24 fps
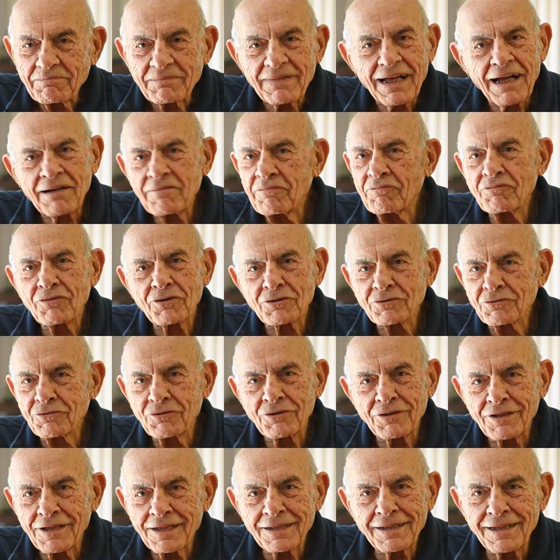
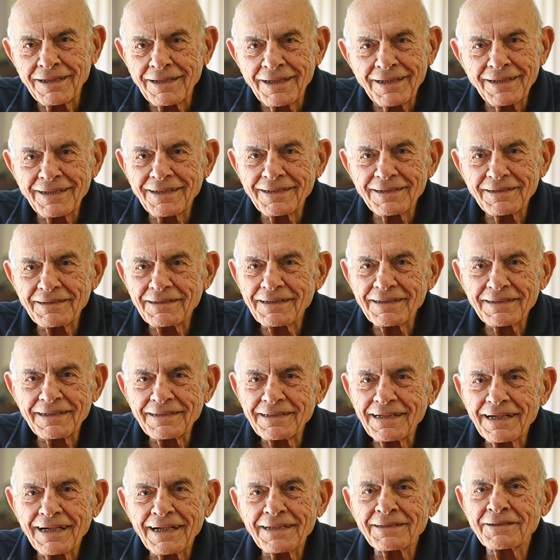unfortunately,
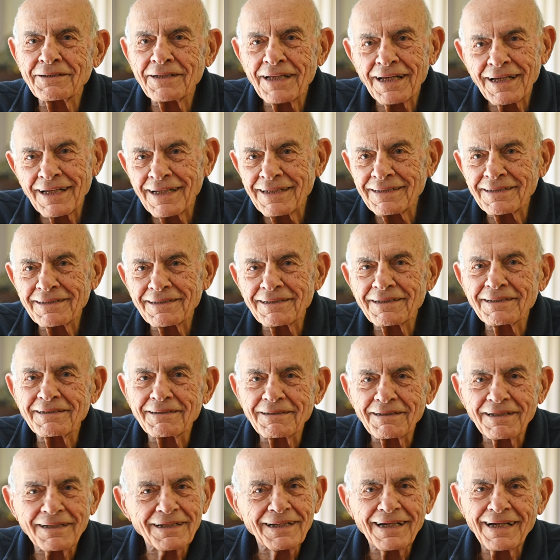at the end,
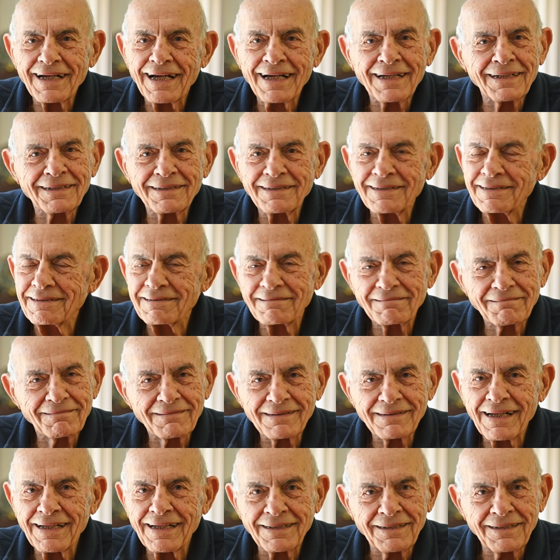I
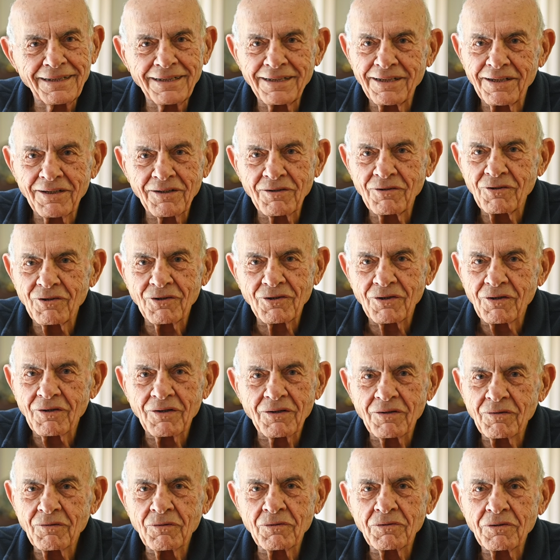didn't go.
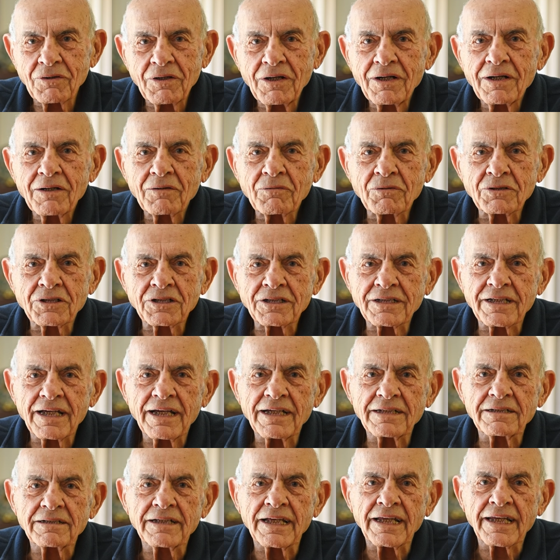We
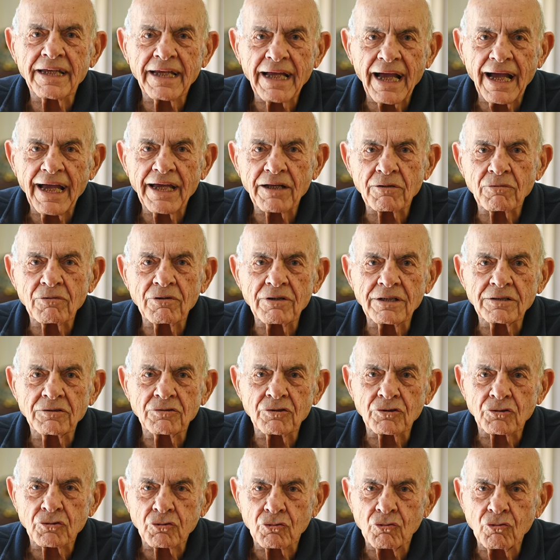stayed in Cairo in
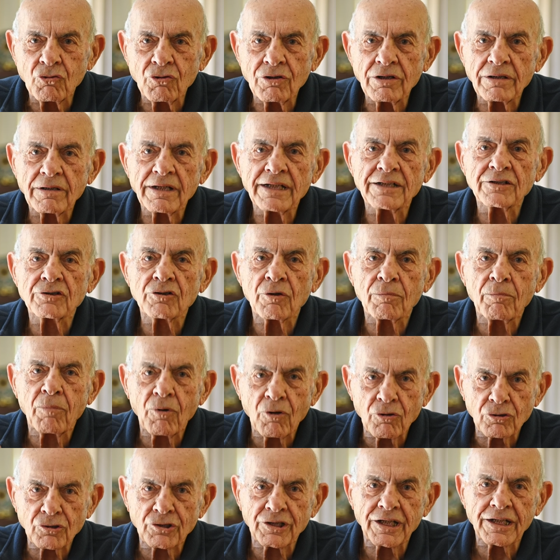the school, in the
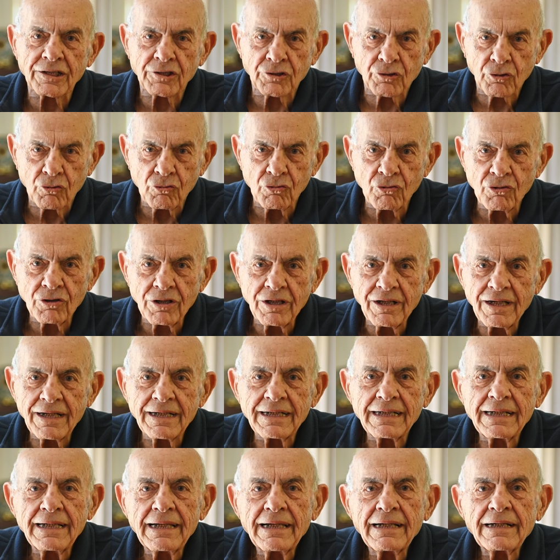boarding school,
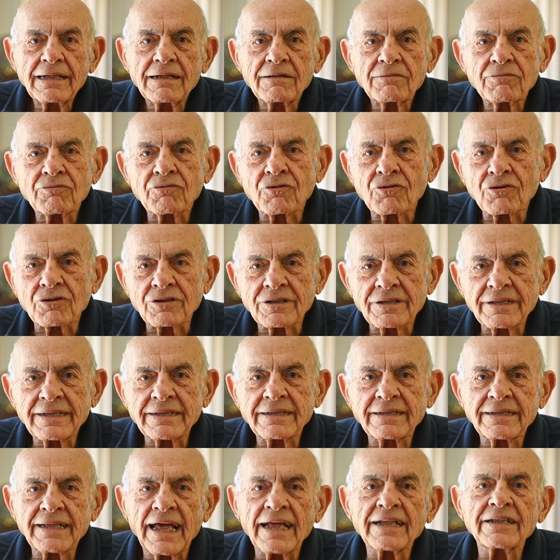for
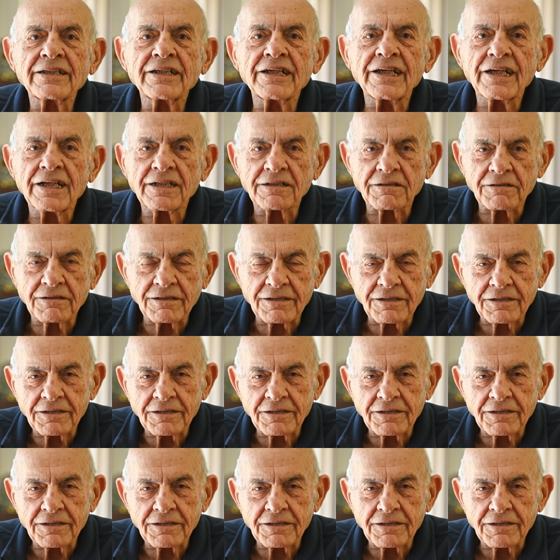10 years.